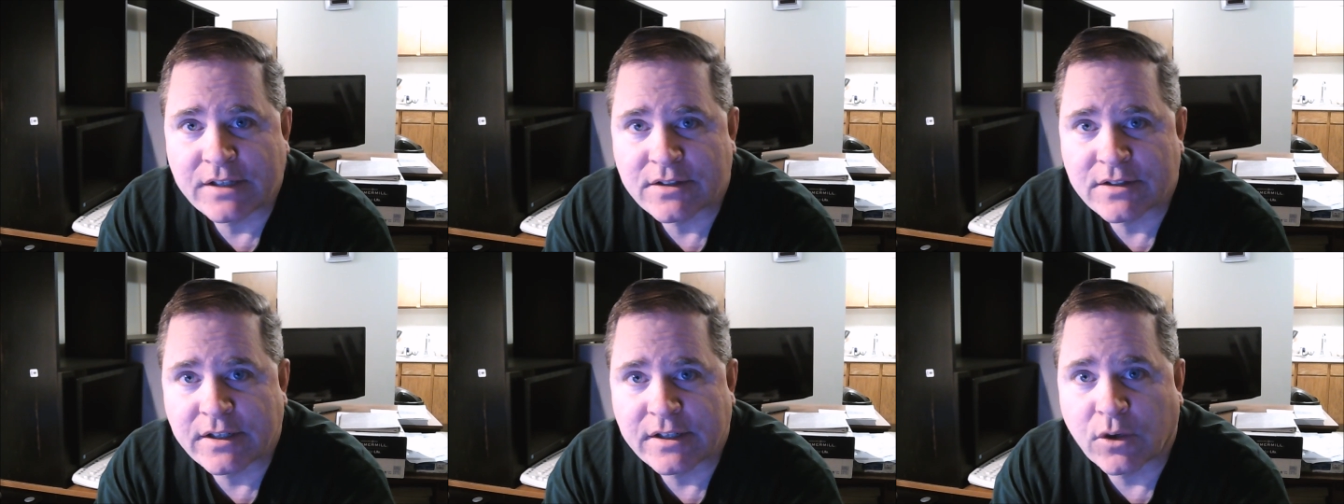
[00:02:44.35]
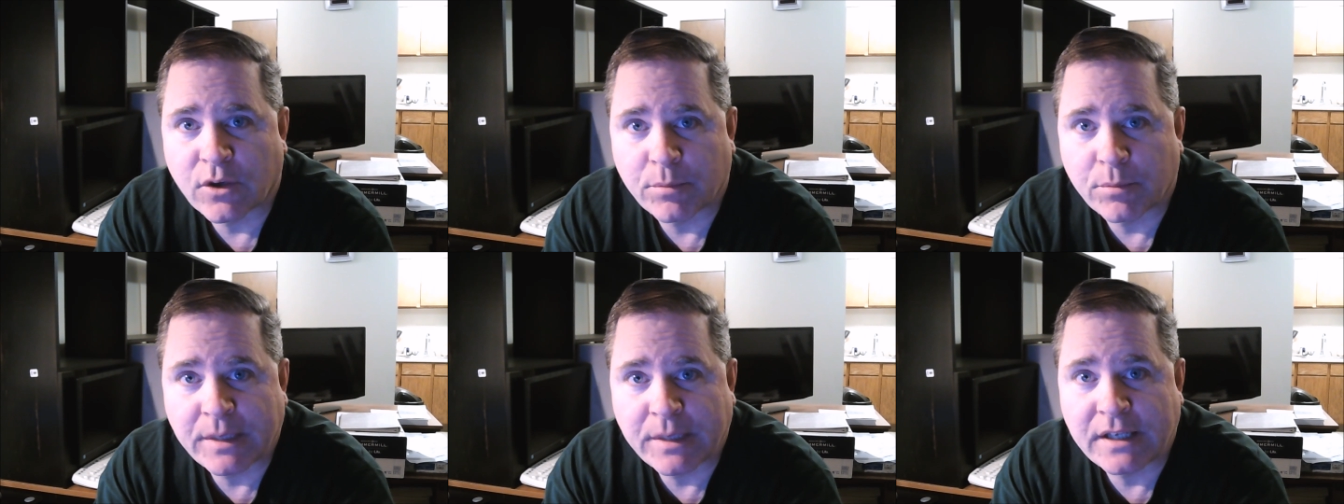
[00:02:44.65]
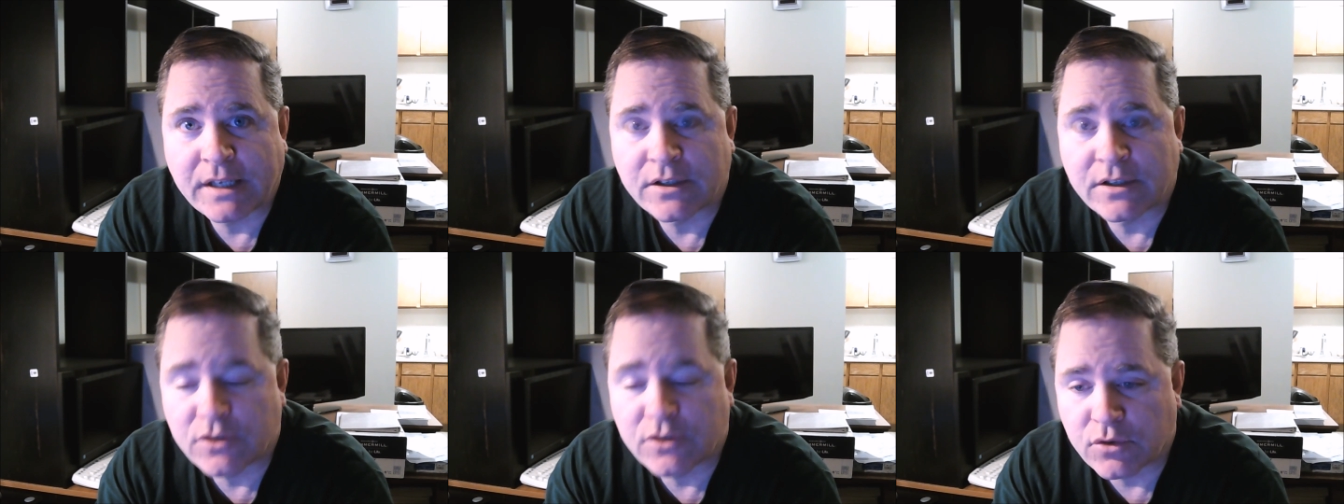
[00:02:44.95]

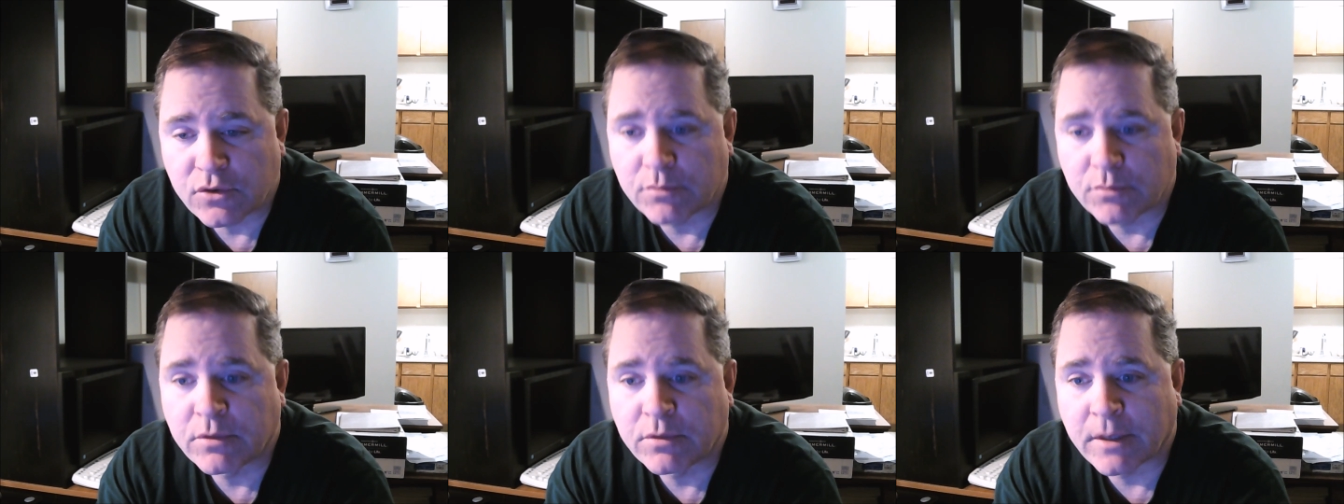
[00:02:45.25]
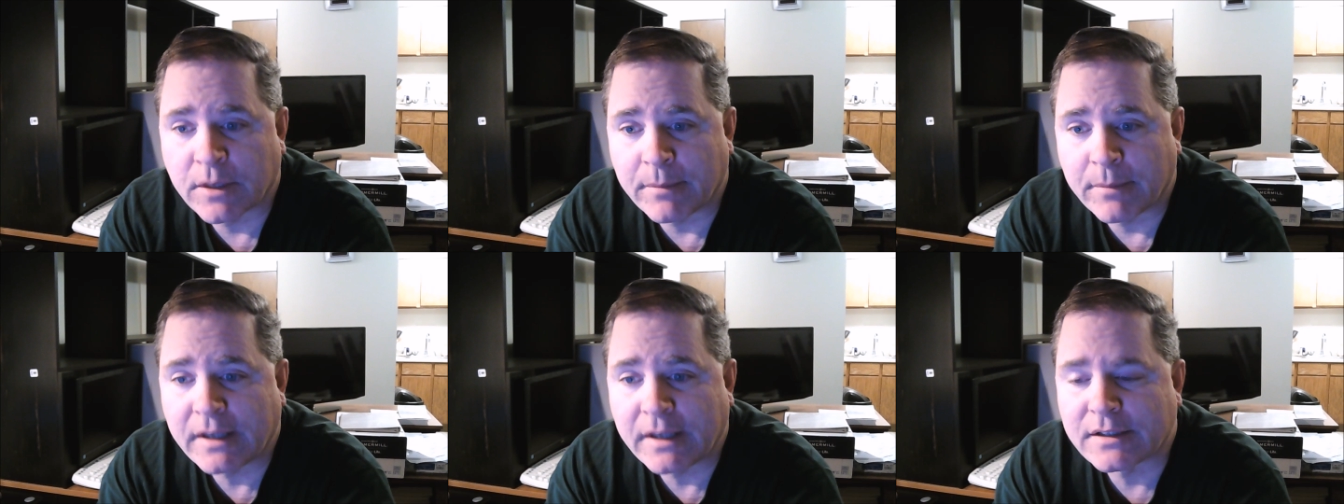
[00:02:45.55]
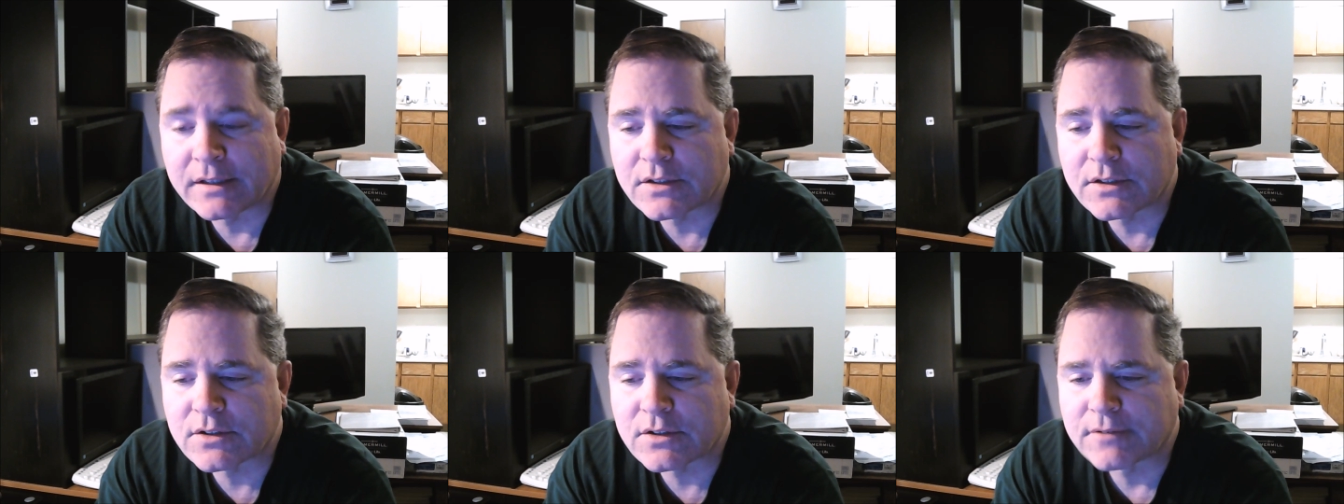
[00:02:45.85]
COP to
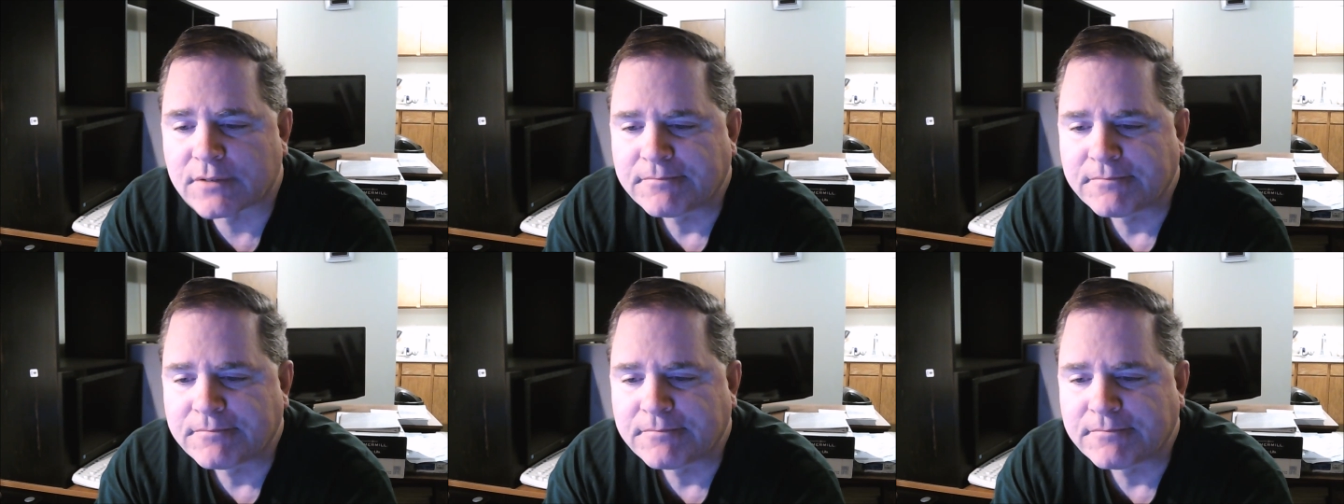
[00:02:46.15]
commence.